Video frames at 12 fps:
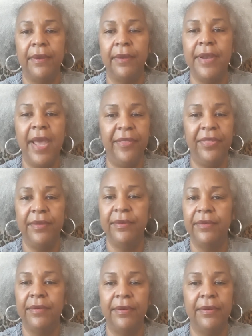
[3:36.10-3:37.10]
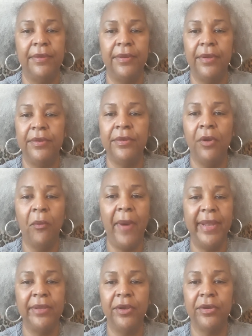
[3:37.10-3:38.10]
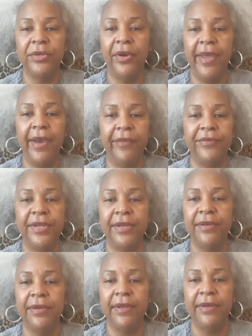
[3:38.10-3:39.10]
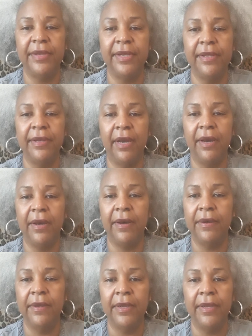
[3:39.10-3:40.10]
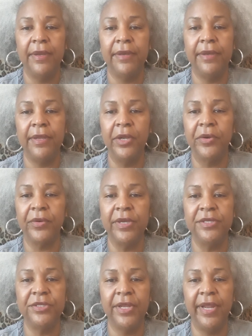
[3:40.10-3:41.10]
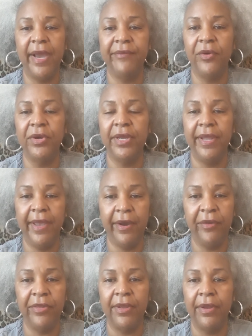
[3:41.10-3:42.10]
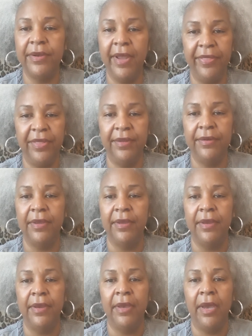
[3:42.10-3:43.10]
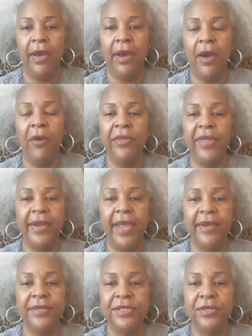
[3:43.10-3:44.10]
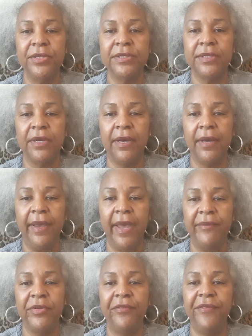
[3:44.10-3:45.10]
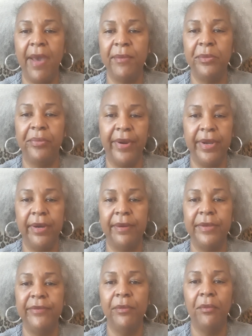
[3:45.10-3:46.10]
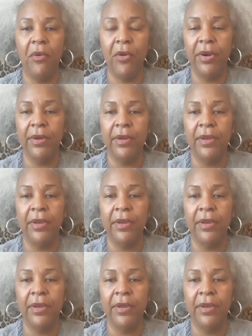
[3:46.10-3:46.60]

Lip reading: Nothing. Nobody. Your health didn't increase. You didn't have no good health. Nothing. Only thing they could do is have your family break up even more.